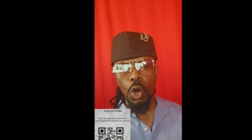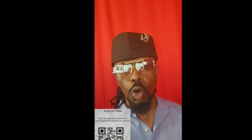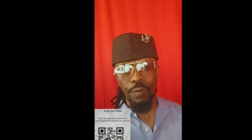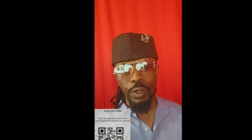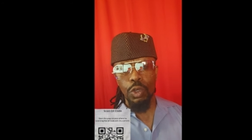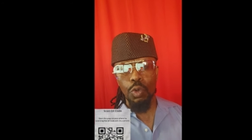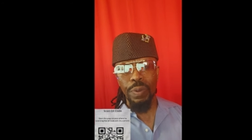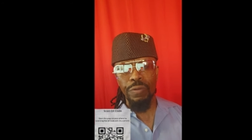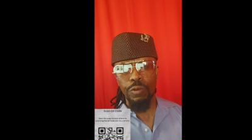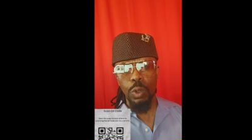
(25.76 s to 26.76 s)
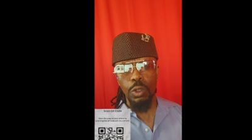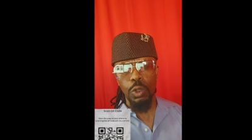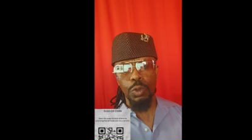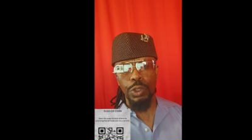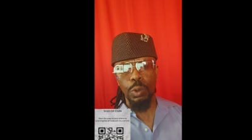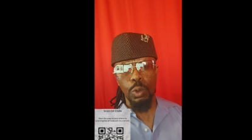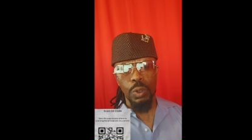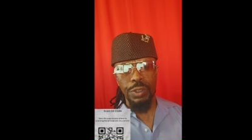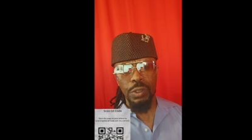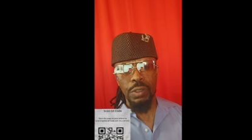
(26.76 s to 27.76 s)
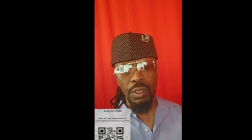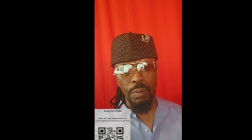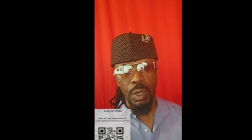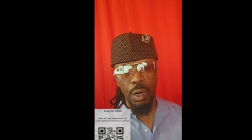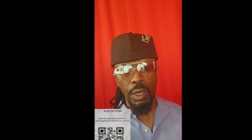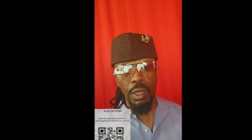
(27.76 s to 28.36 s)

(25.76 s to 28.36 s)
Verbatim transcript: or Recouping Foreclosure Losses Seminar